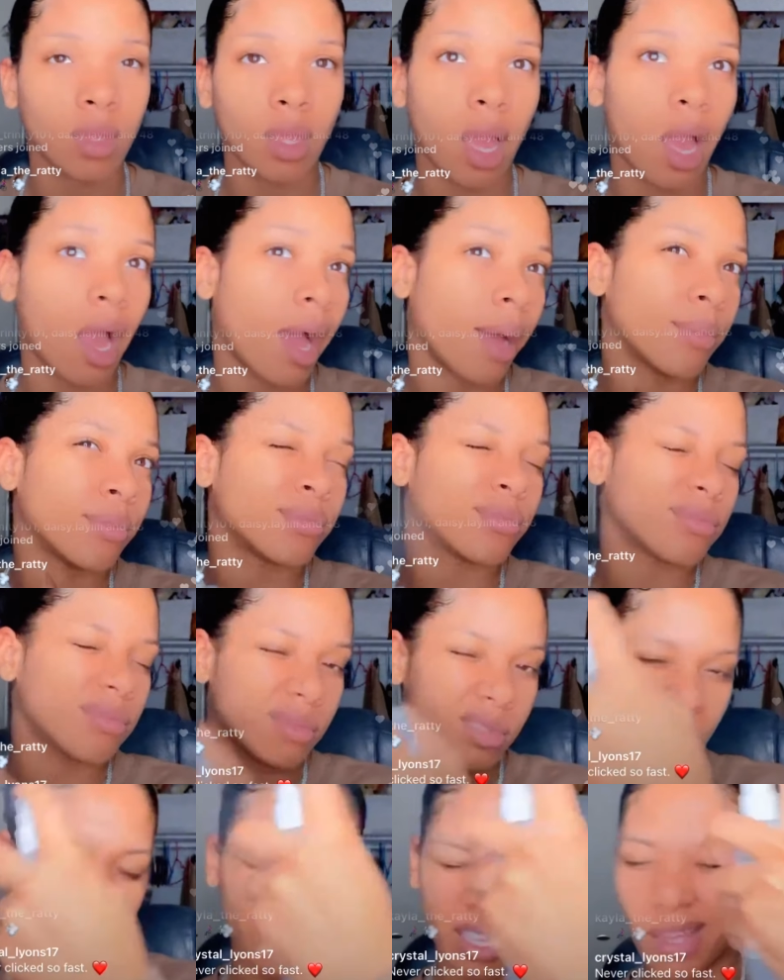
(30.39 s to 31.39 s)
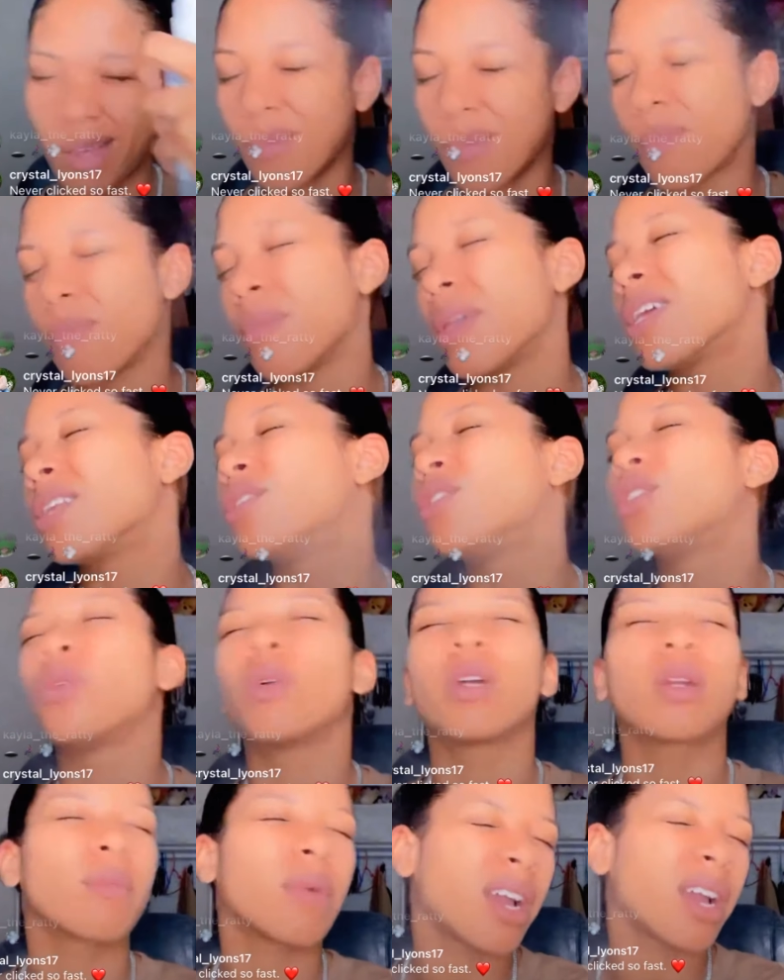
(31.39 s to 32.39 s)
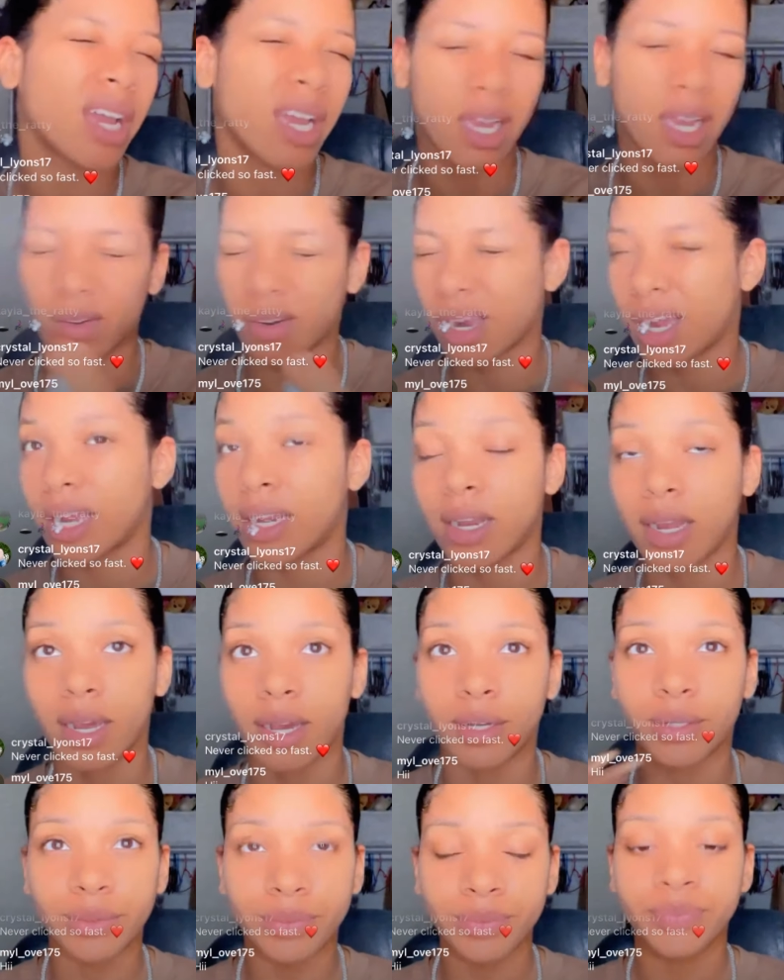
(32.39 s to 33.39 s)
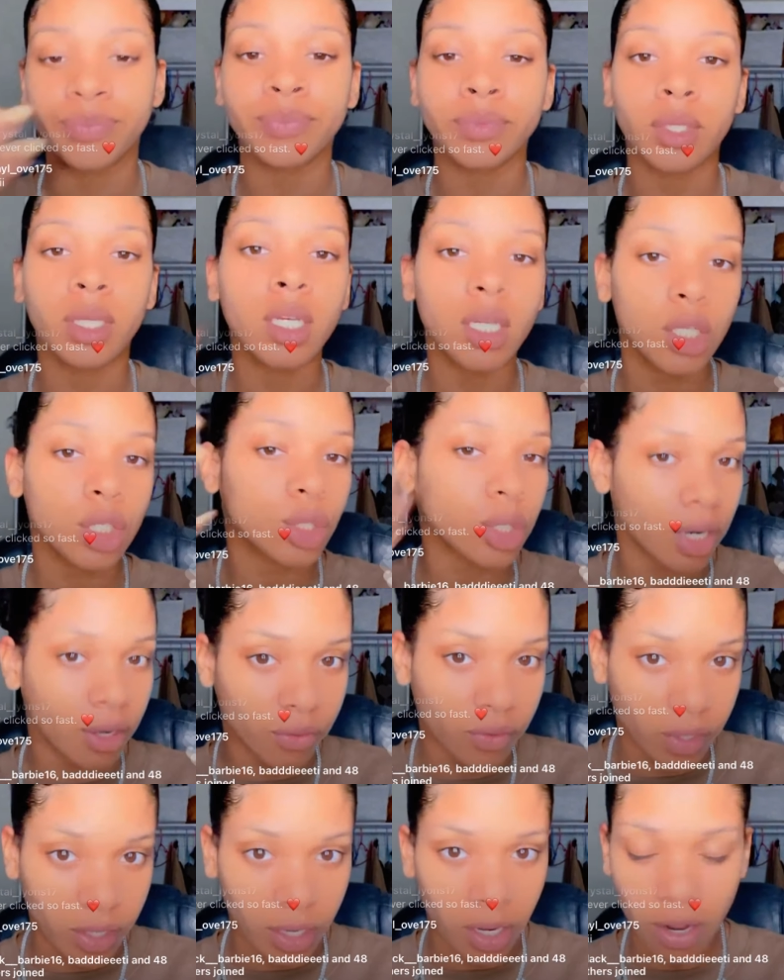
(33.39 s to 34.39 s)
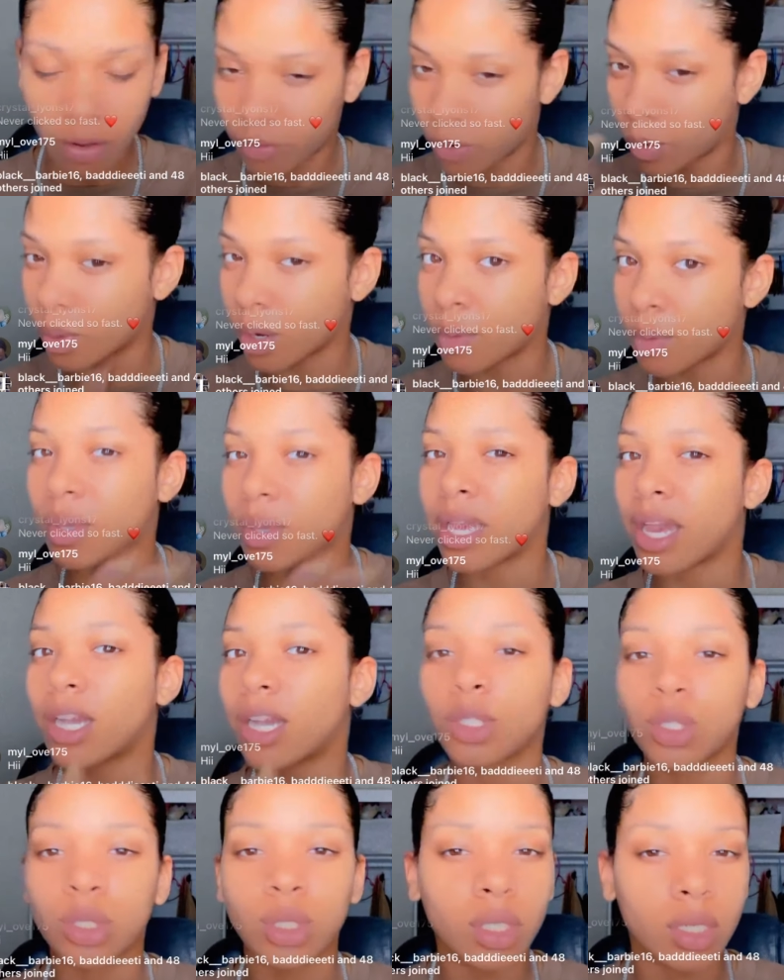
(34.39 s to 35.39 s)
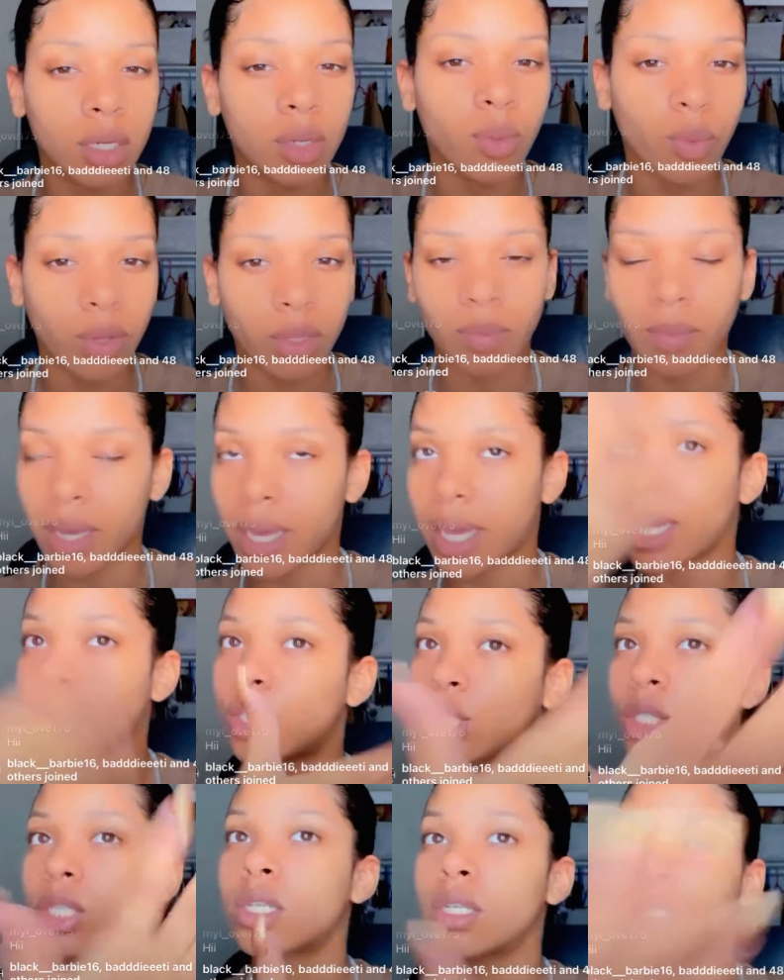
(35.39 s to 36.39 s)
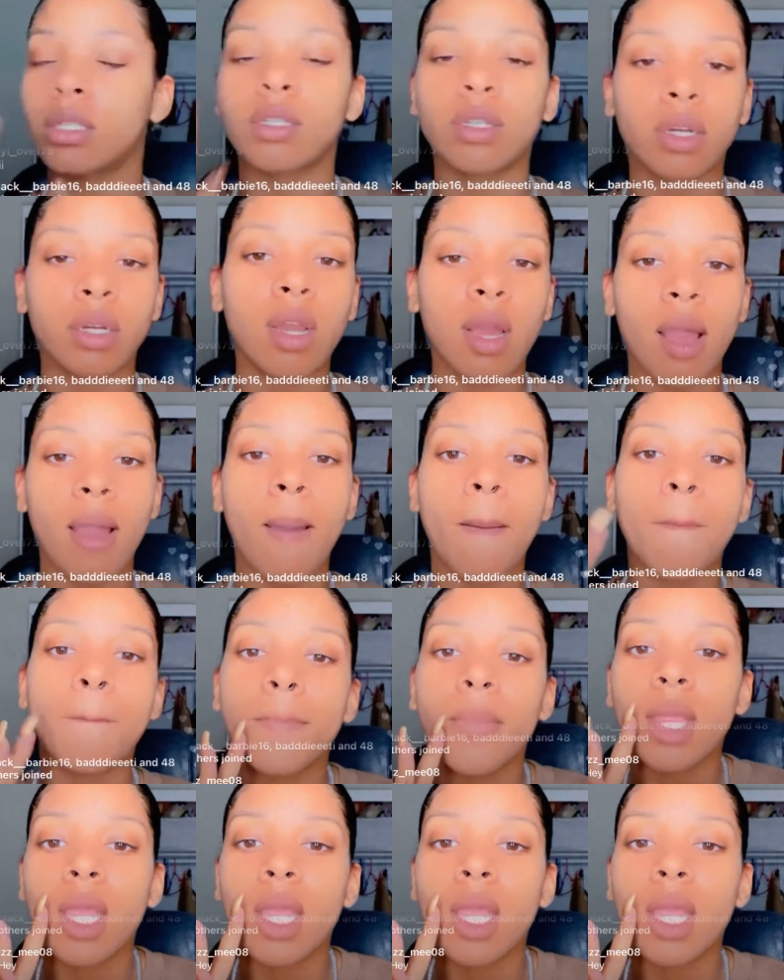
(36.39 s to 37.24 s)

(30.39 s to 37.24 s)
I'm mid doing my hair right now, trying to figure out if I want to be extra with my edges or not.